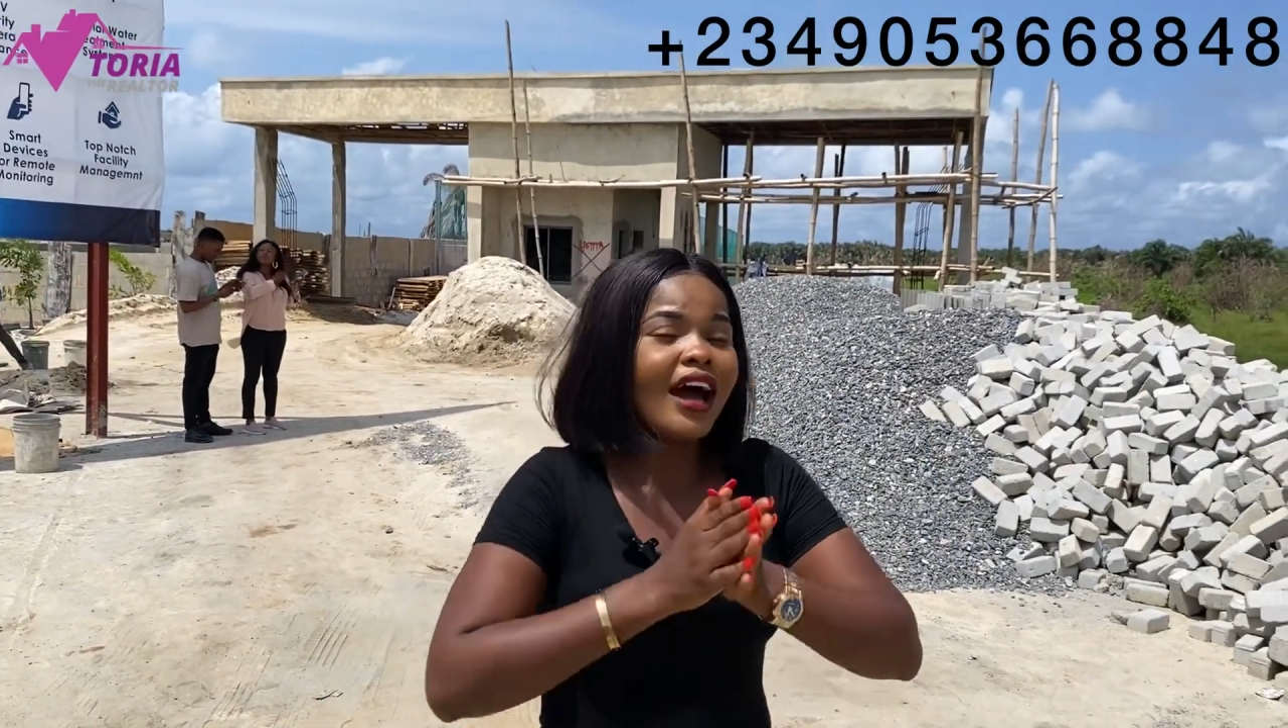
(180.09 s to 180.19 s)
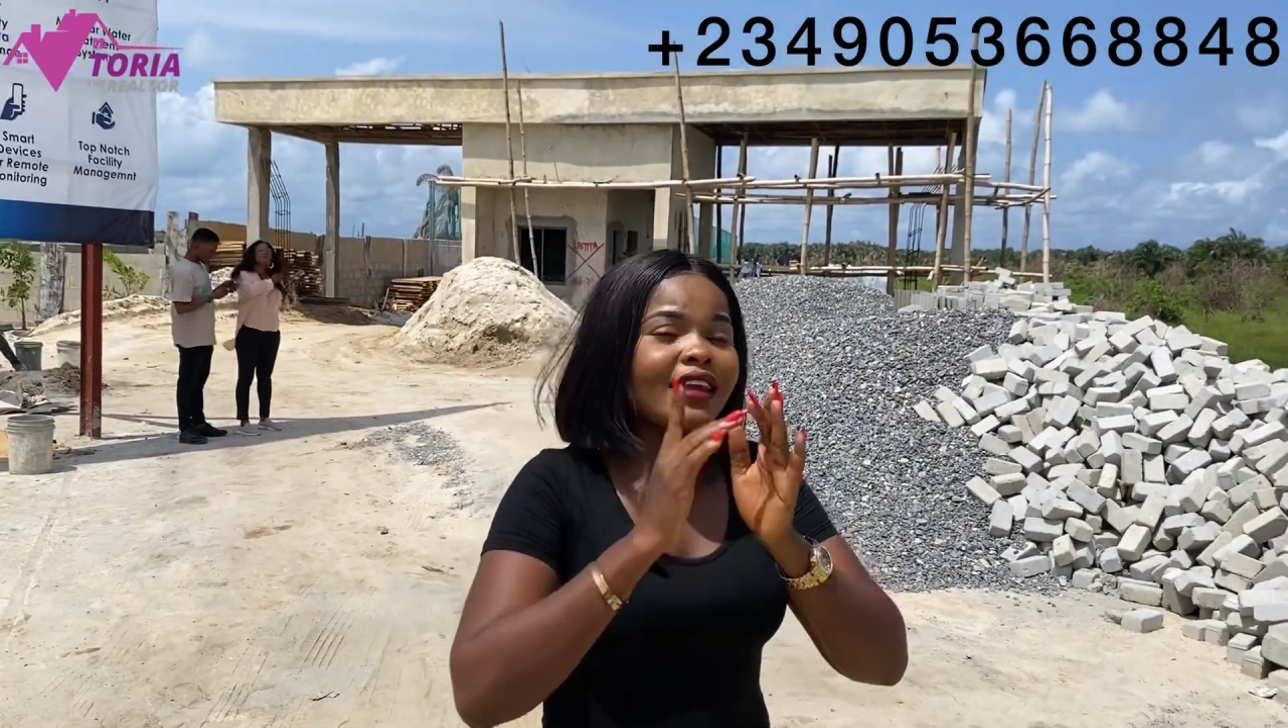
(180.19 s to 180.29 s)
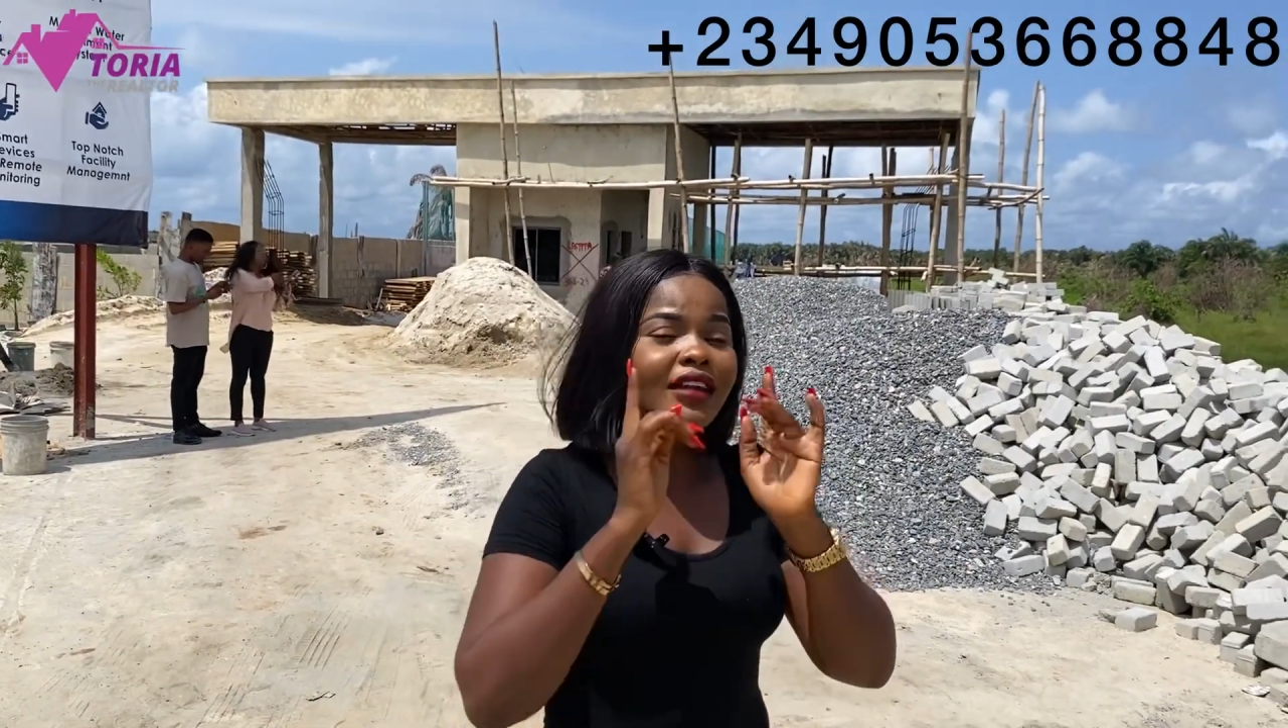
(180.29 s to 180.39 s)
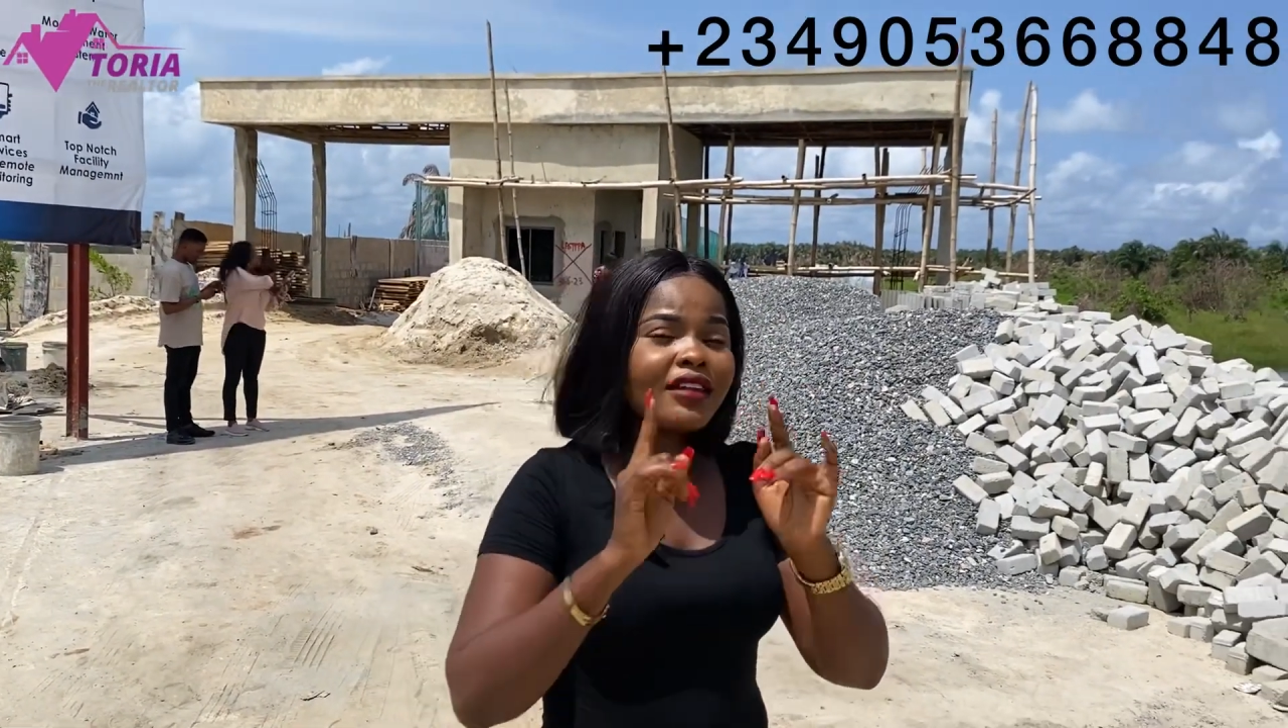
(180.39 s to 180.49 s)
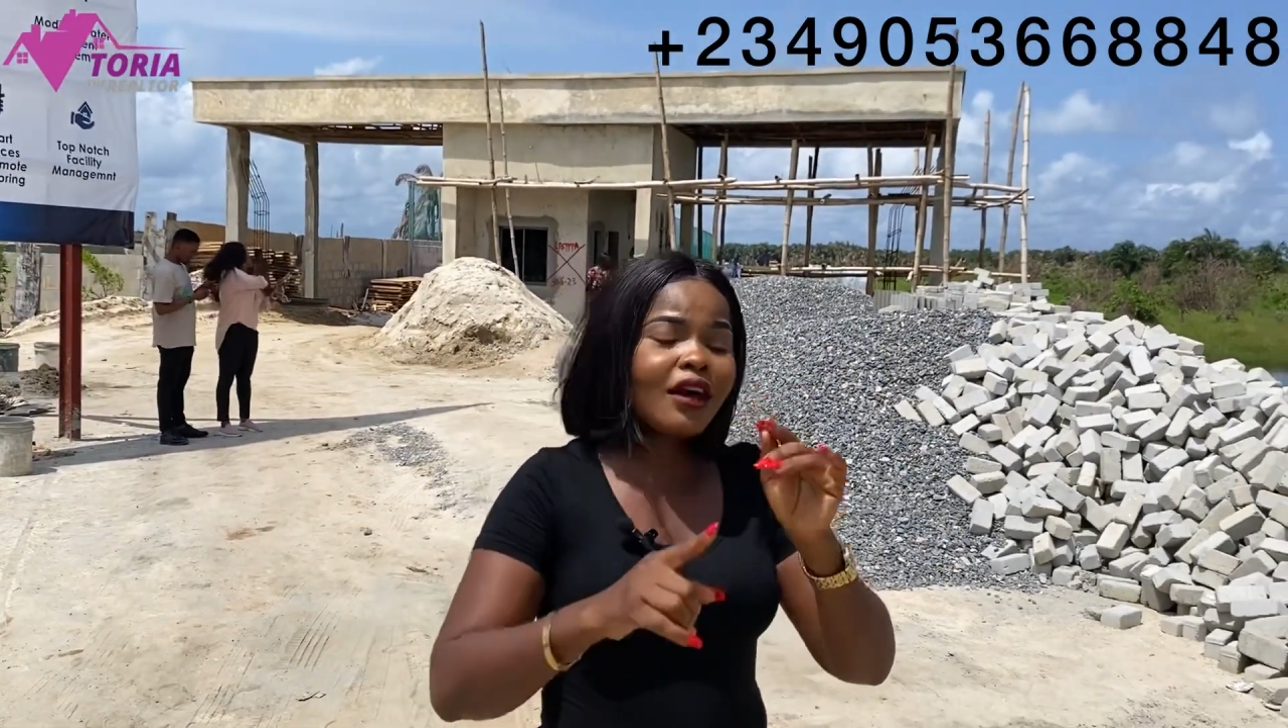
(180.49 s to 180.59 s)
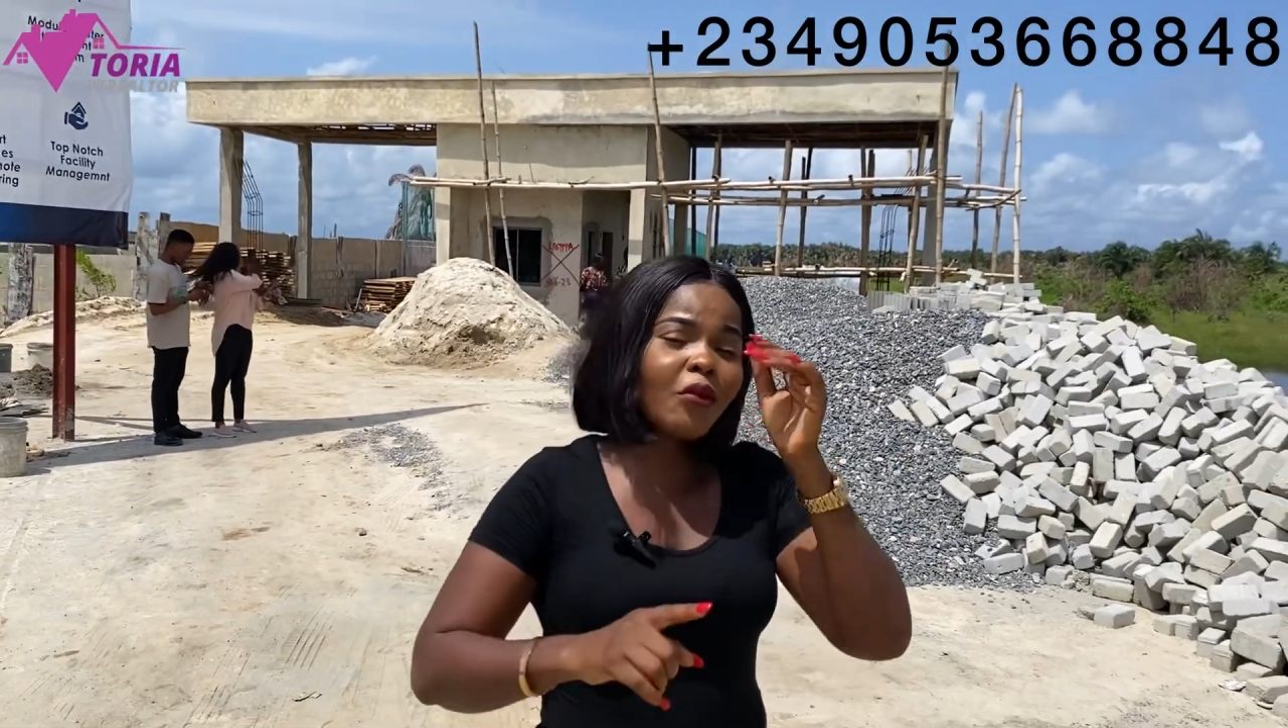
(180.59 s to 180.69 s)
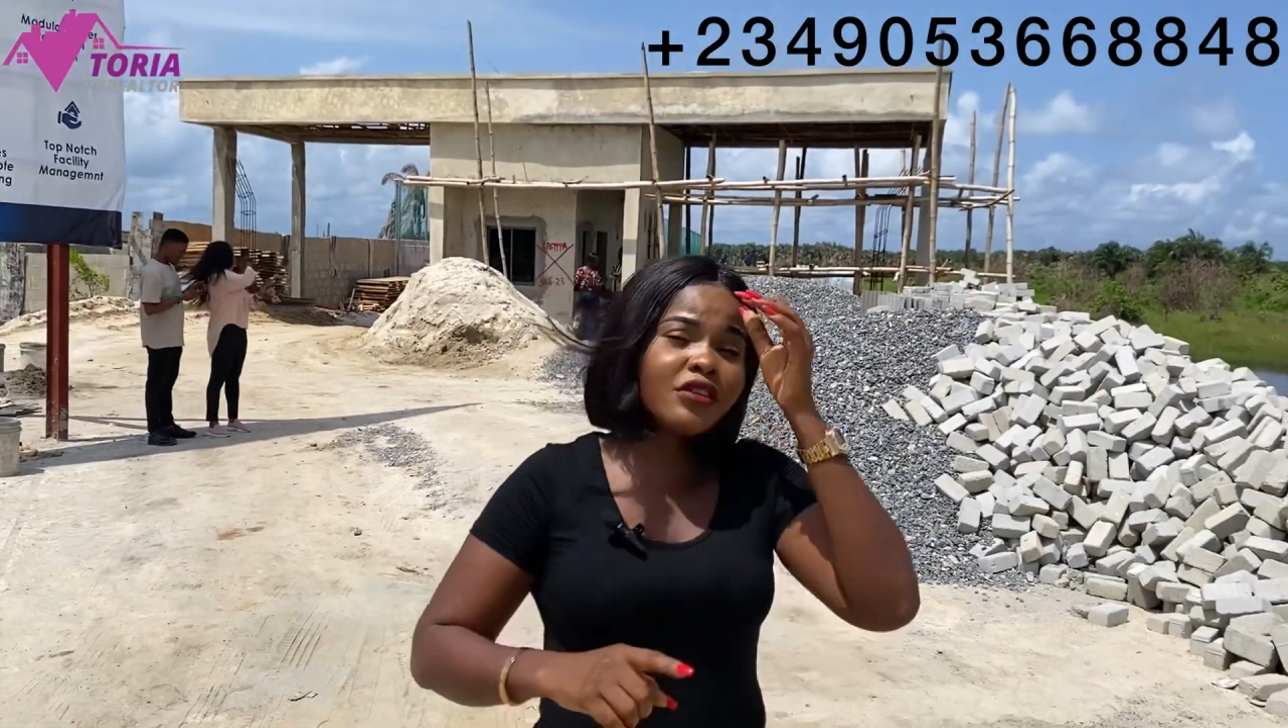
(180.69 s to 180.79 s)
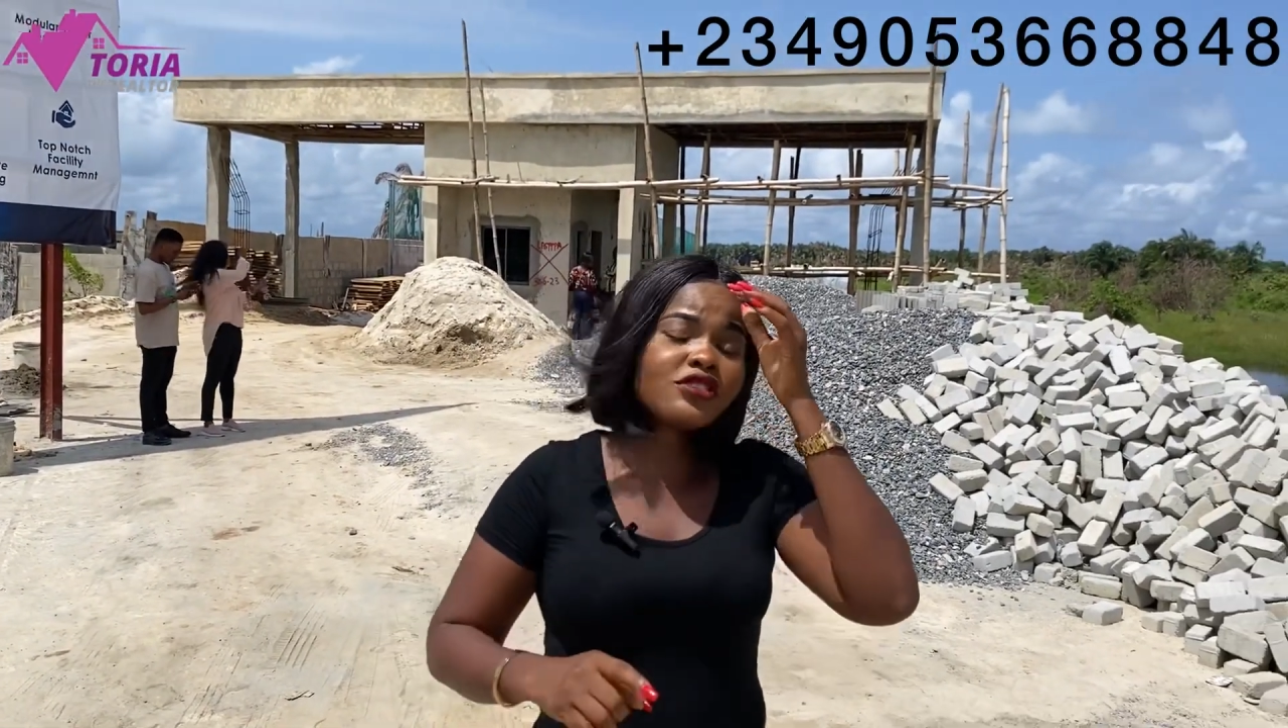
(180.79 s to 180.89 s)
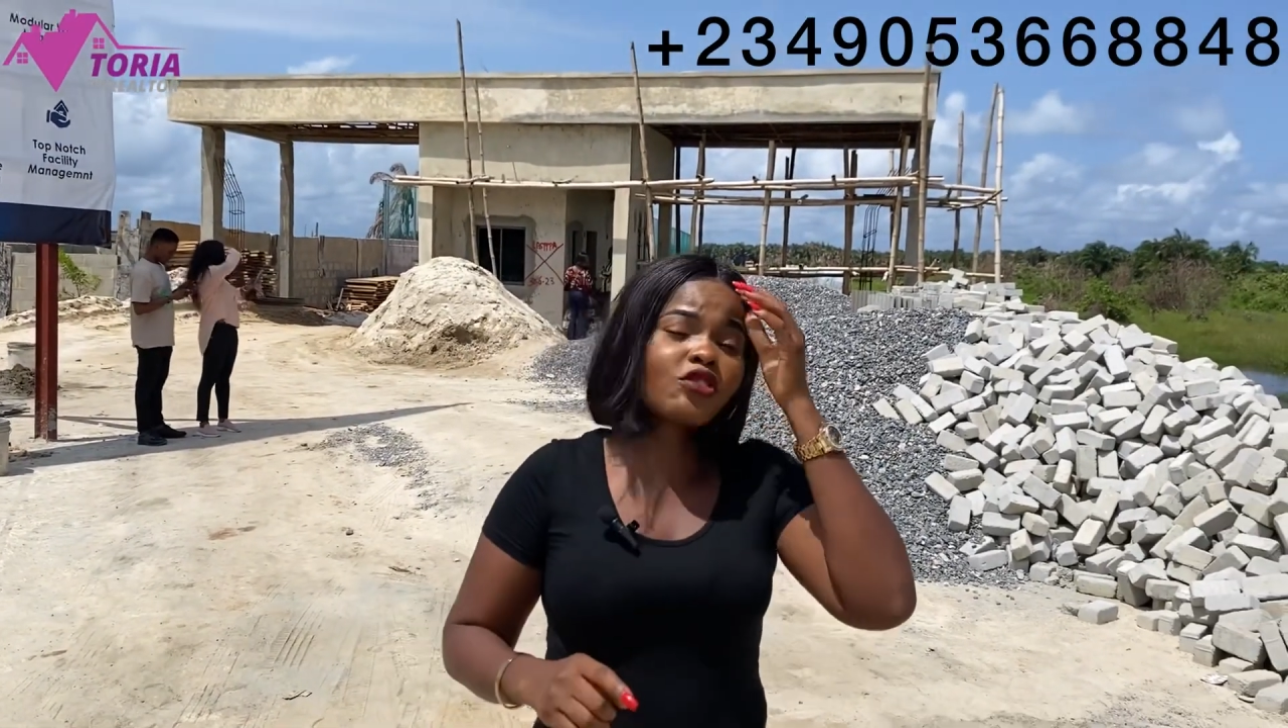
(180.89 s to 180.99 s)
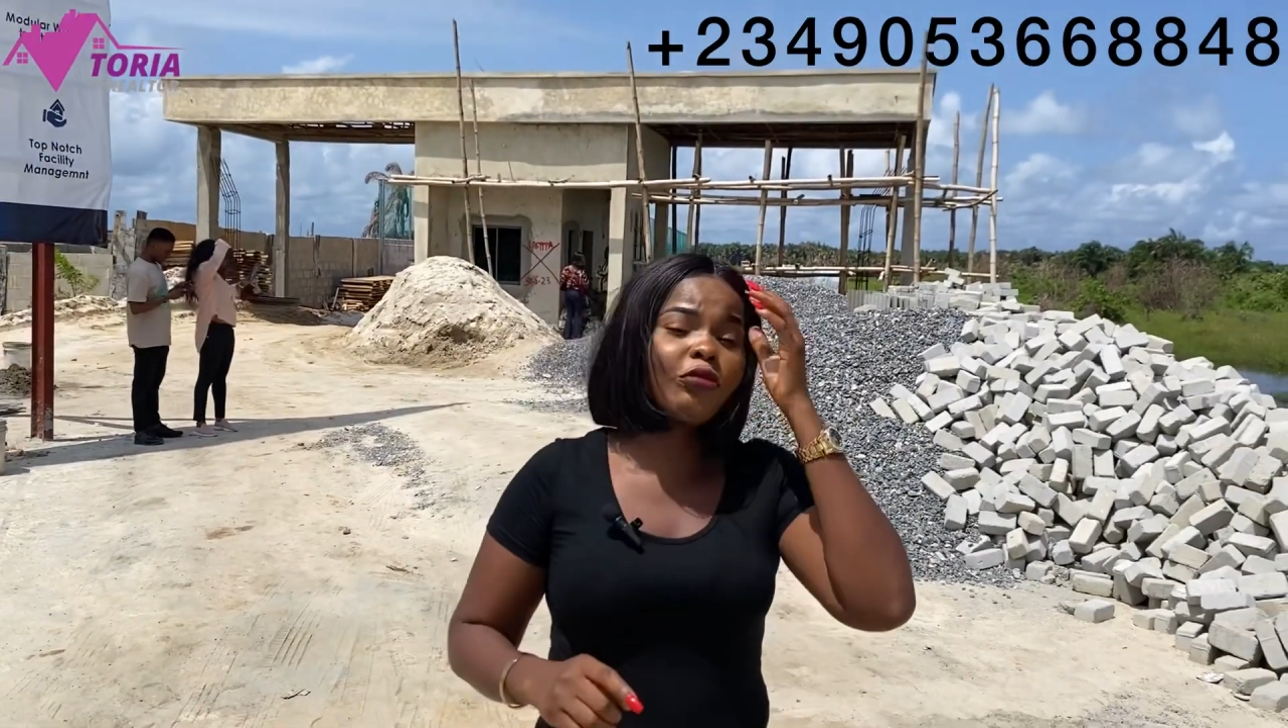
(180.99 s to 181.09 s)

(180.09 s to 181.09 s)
And another one is